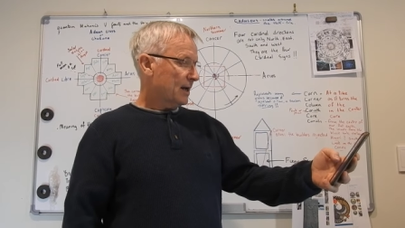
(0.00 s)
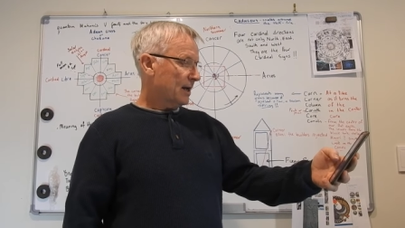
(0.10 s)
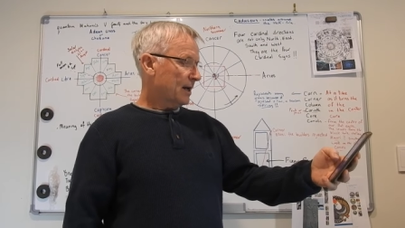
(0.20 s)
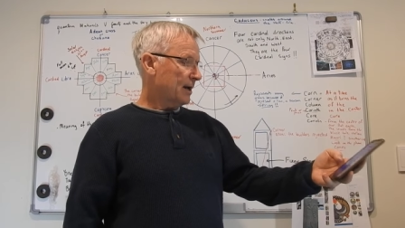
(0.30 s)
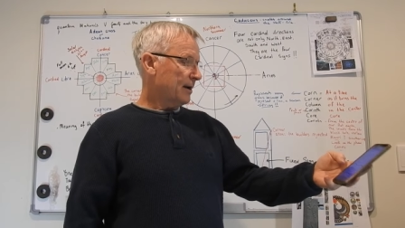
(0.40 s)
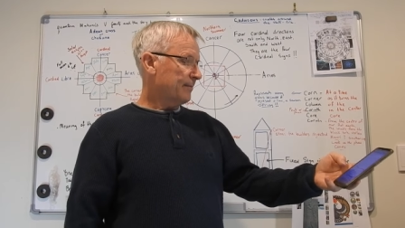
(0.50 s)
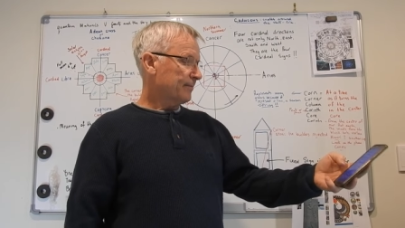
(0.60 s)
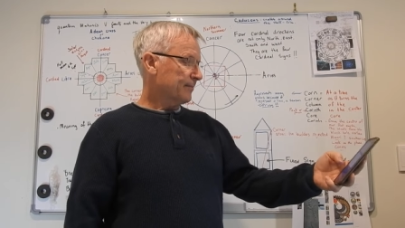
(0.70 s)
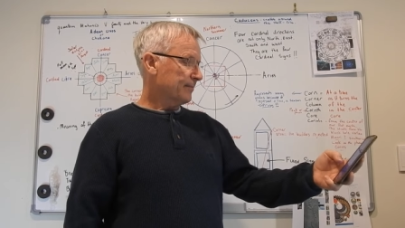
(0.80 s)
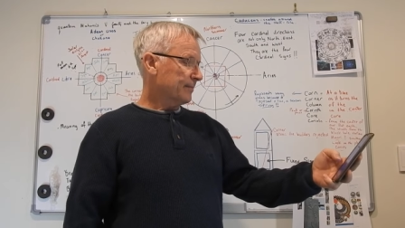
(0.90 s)

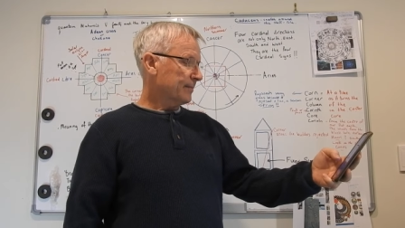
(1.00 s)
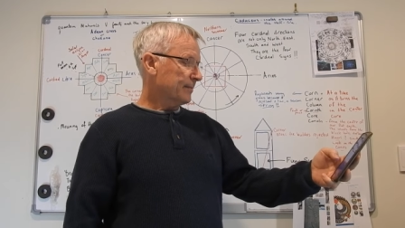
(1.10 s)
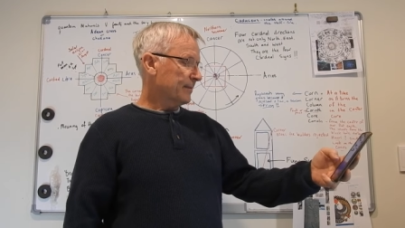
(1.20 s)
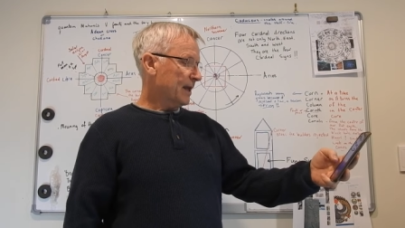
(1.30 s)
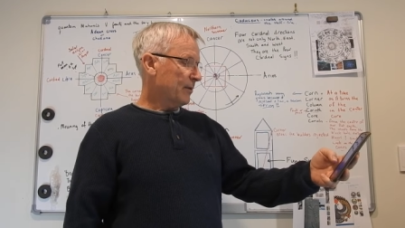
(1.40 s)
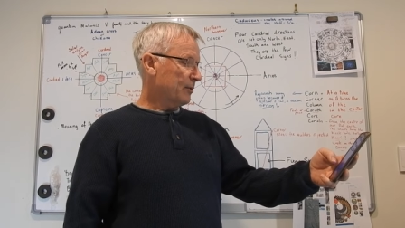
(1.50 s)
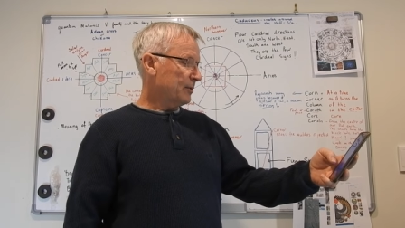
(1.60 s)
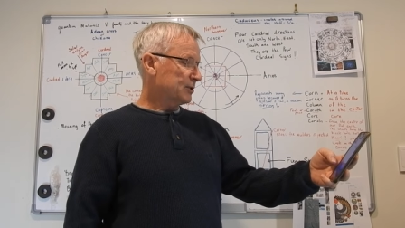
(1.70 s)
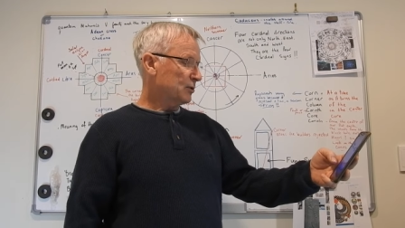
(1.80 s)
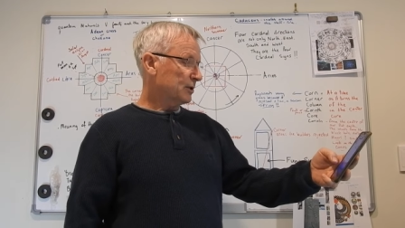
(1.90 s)
Um, now when
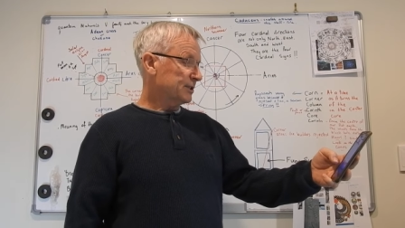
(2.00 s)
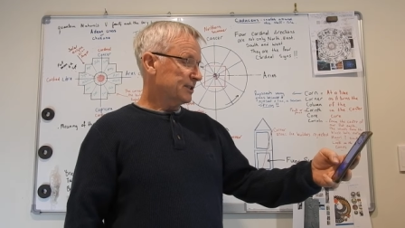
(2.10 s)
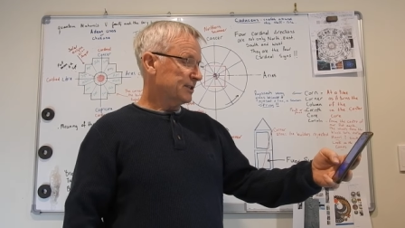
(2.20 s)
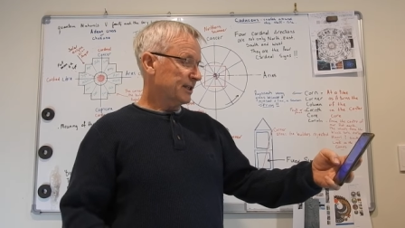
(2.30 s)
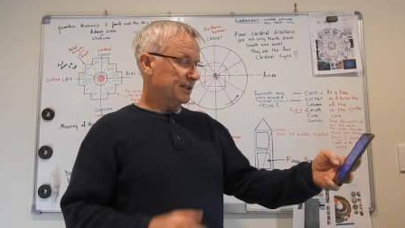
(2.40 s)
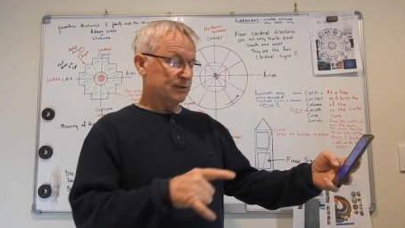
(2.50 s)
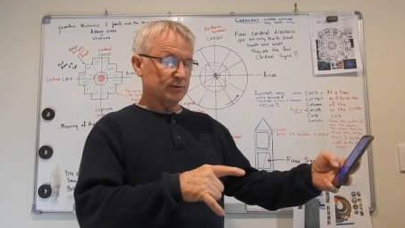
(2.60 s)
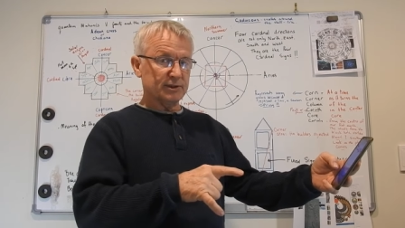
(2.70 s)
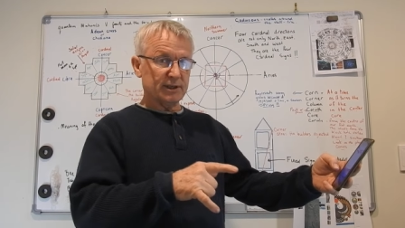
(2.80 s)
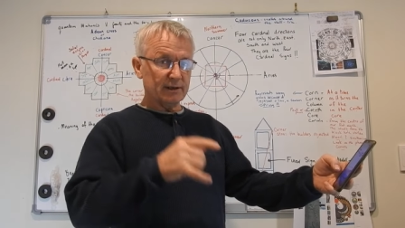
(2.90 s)
we're talking, it's a
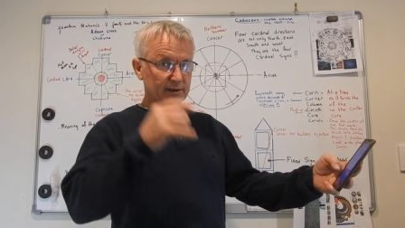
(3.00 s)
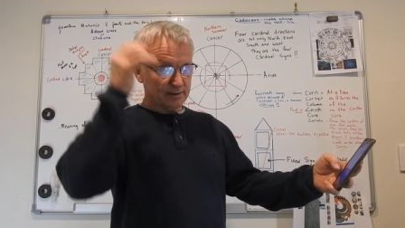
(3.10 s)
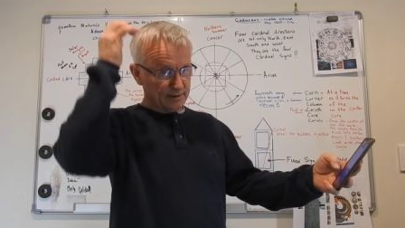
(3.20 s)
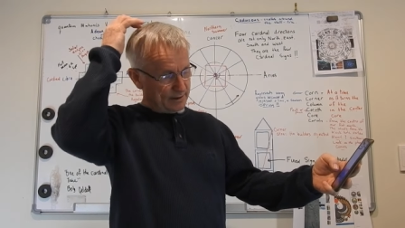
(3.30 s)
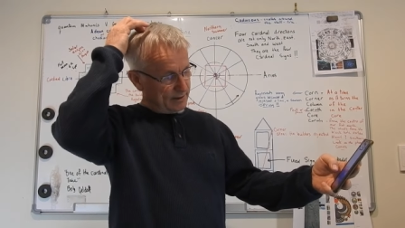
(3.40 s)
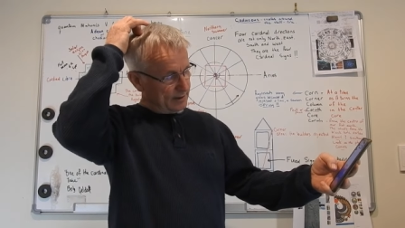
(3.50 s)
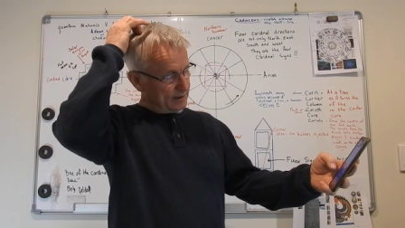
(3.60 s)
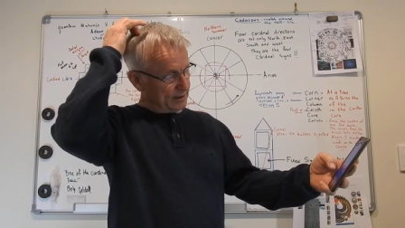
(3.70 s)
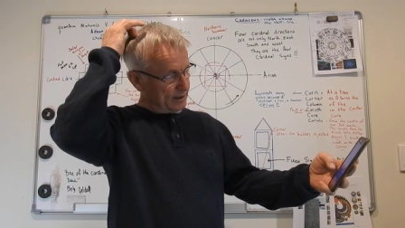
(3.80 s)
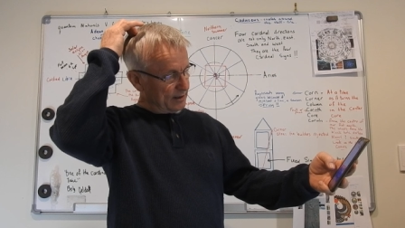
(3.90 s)
celestial sea.
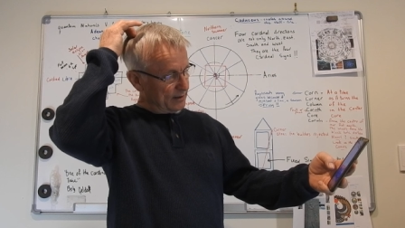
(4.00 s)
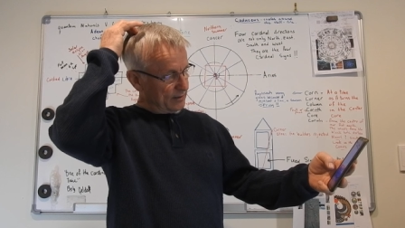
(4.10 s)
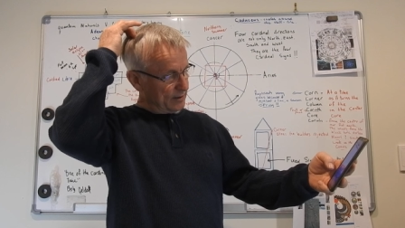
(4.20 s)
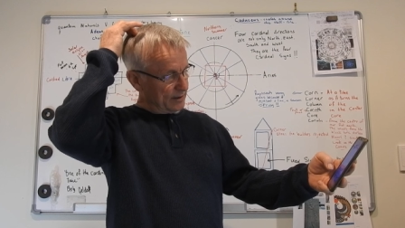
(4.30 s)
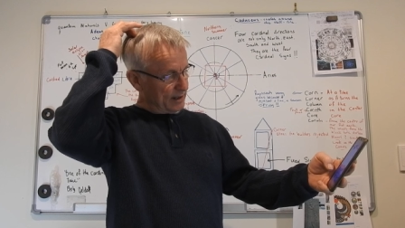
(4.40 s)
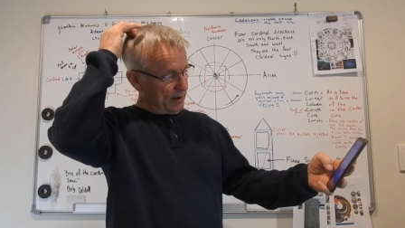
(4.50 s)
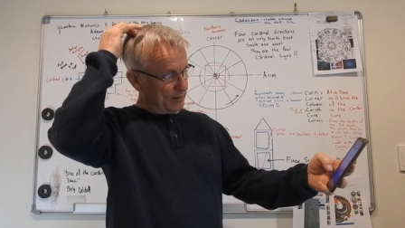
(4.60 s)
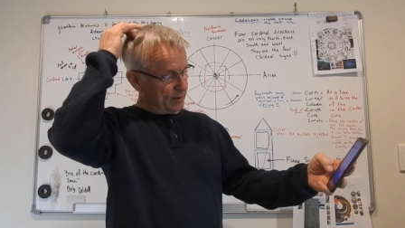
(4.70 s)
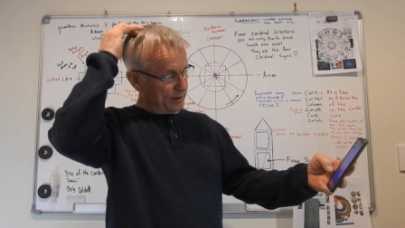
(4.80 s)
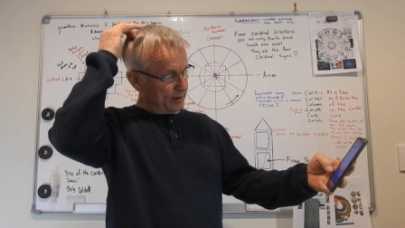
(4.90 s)
So now
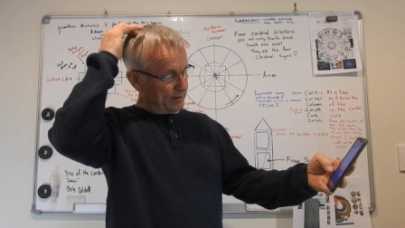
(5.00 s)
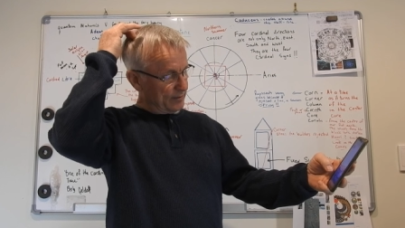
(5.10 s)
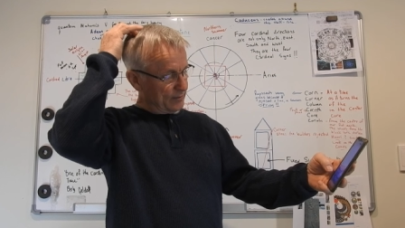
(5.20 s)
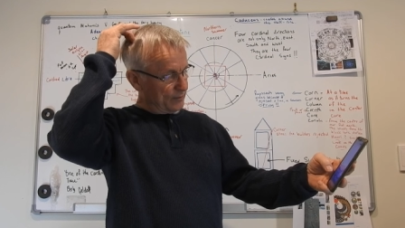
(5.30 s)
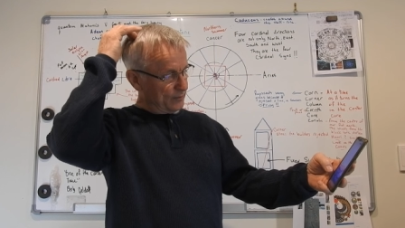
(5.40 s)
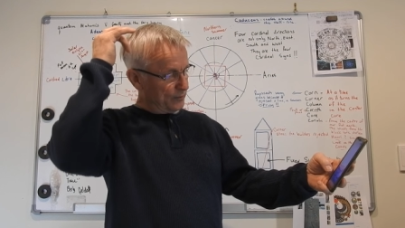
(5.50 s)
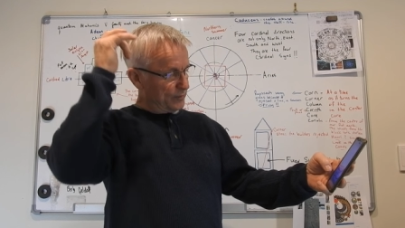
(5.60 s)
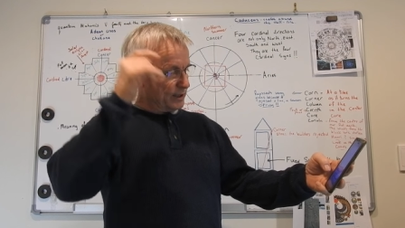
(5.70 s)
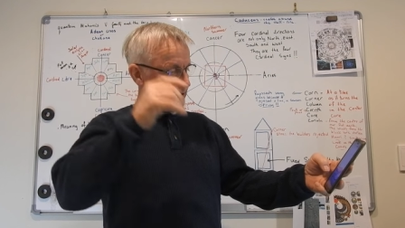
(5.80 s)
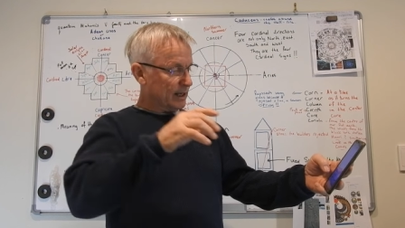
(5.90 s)

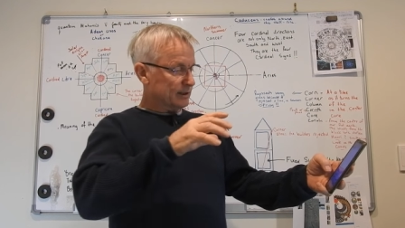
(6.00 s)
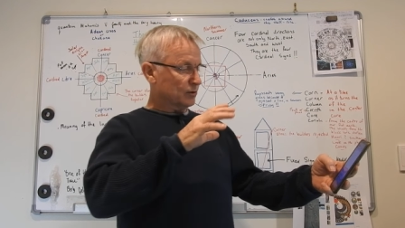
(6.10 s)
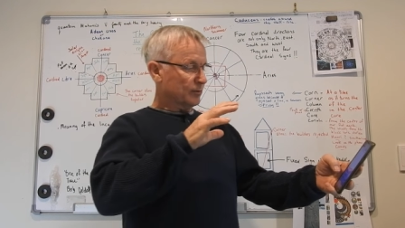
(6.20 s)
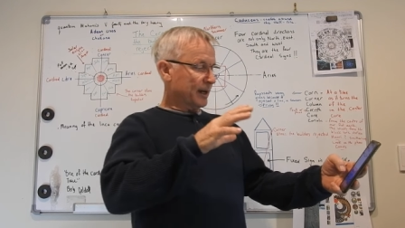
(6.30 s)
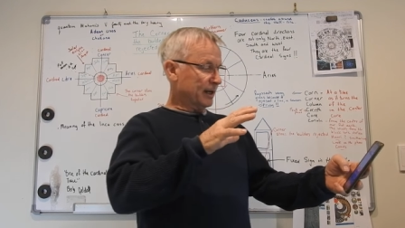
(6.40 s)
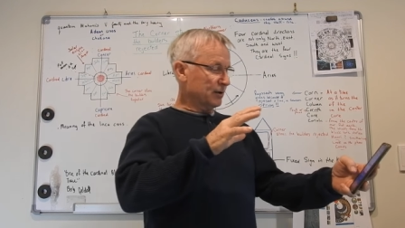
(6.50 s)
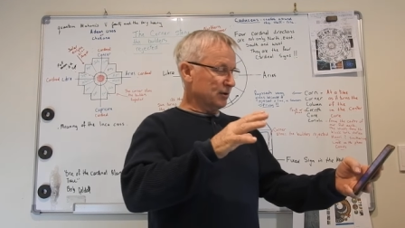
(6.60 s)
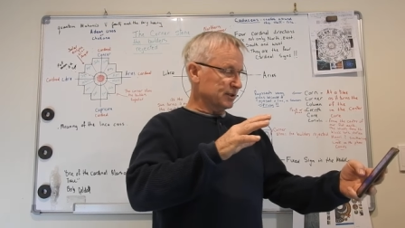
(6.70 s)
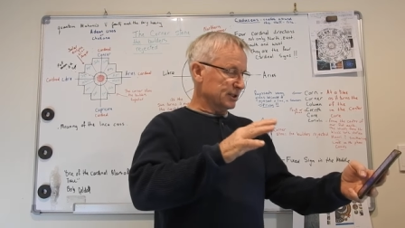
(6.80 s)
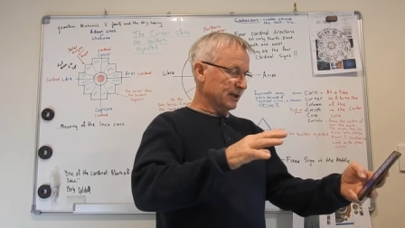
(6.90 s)
let's start talking about
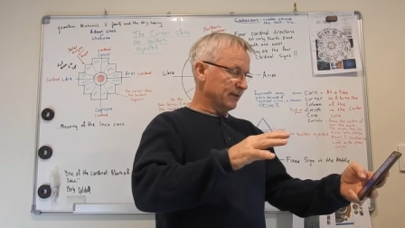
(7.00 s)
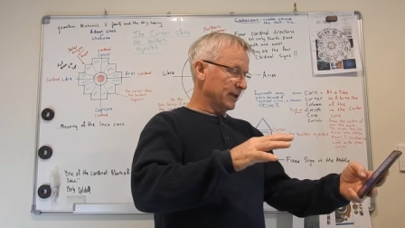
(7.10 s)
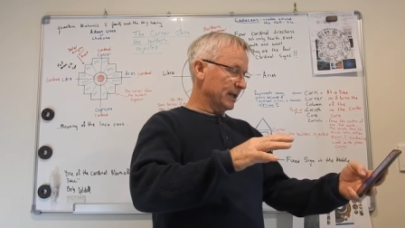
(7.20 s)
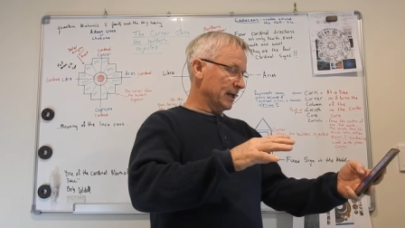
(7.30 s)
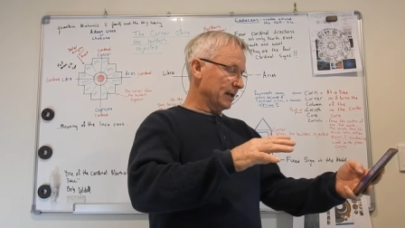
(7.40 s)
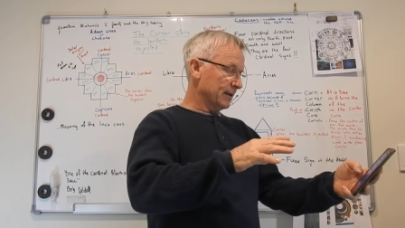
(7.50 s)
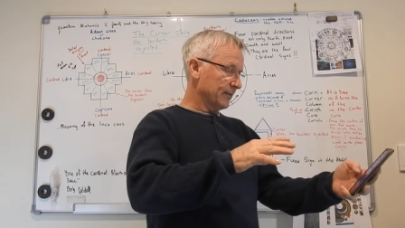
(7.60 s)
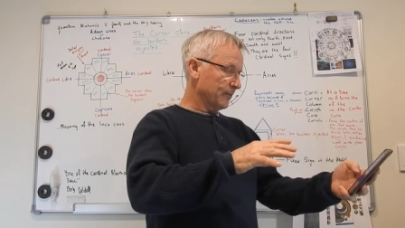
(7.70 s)
canoes and stuff like that.